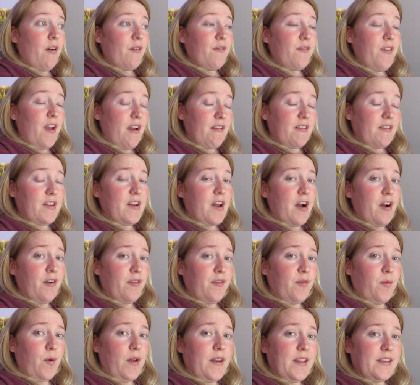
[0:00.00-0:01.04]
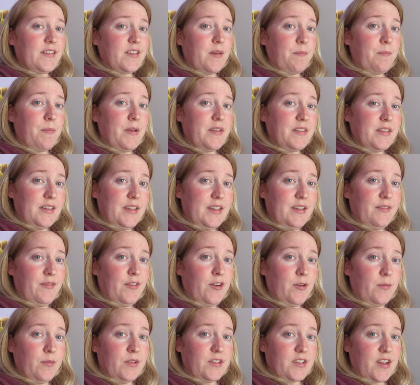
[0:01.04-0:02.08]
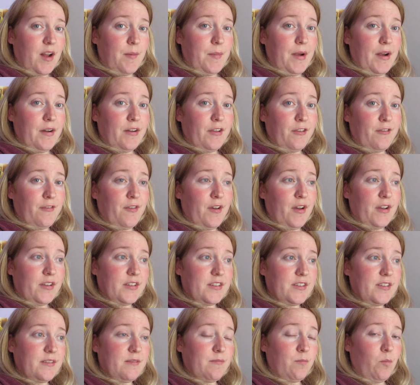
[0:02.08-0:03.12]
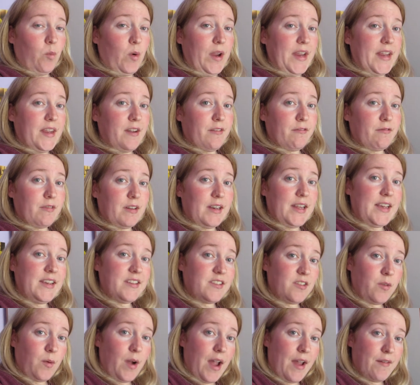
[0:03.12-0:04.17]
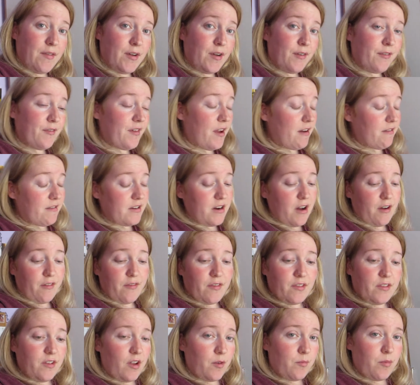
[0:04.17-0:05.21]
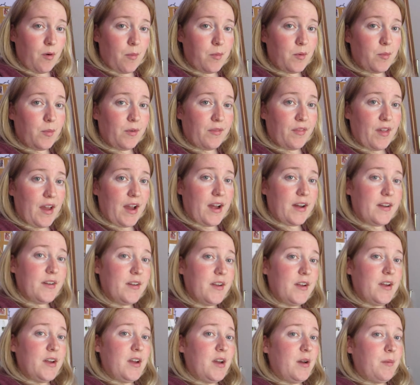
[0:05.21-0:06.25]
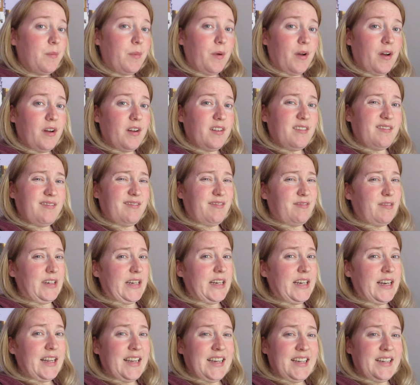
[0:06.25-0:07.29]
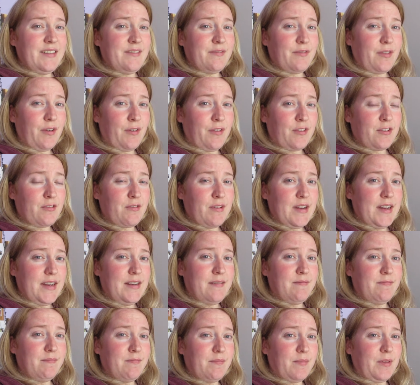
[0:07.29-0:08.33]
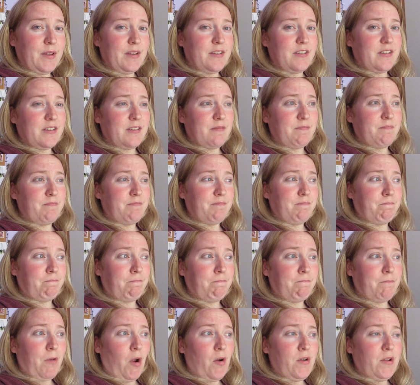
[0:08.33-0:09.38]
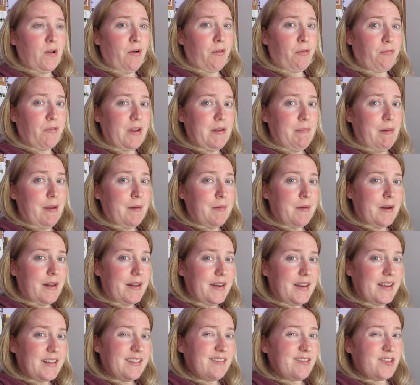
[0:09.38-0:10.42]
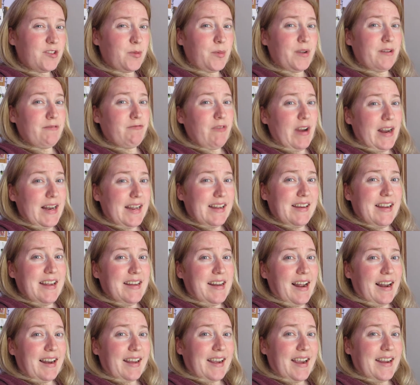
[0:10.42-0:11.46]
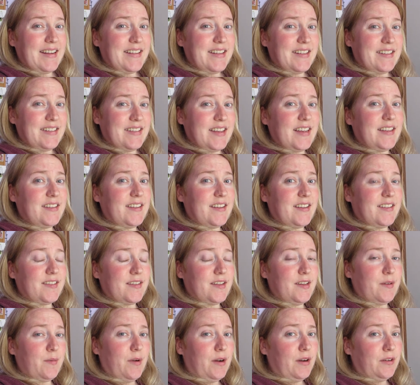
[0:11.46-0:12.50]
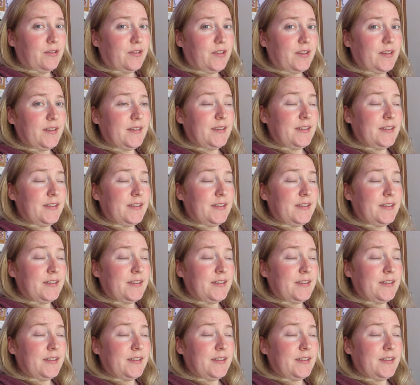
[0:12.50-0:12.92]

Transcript: Fair enough when it's a busy film that's come out in its first week of release or whatever, fair enough, no problem with that. But really, for a screen that's only got three people in it, do we really need allocated seating Cineworld?